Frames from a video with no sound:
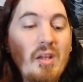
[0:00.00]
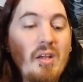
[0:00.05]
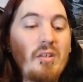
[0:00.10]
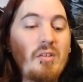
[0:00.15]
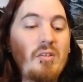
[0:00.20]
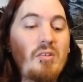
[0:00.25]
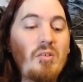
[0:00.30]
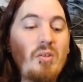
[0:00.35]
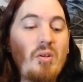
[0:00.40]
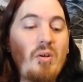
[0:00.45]

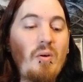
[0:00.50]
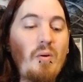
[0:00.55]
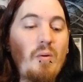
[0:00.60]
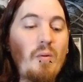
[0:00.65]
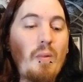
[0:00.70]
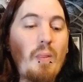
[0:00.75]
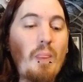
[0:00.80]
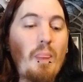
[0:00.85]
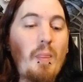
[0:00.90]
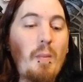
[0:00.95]

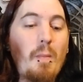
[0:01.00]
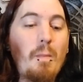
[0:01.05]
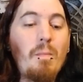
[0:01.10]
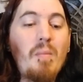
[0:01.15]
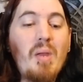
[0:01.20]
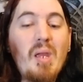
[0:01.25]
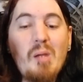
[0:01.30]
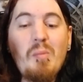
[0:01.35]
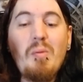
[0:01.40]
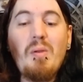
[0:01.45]
So
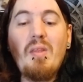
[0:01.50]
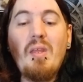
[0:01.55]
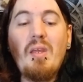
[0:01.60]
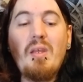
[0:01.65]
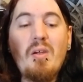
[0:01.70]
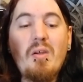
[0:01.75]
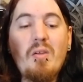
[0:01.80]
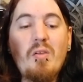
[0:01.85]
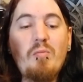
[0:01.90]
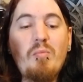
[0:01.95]
maybe they
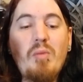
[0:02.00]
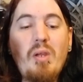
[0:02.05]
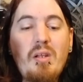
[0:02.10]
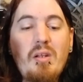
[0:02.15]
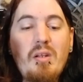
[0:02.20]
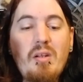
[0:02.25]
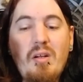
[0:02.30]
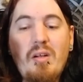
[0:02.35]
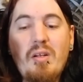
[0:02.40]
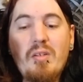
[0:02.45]
could have made
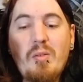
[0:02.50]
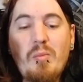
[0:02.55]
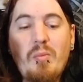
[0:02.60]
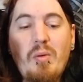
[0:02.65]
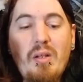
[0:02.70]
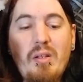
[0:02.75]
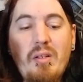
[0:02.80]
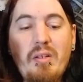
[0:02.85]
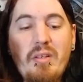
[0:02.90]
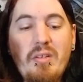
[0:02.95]
it onto
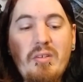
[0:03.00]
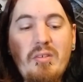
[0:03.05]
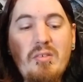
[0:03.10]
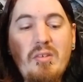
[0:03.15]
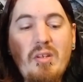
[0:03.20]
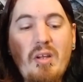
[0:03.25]
my list.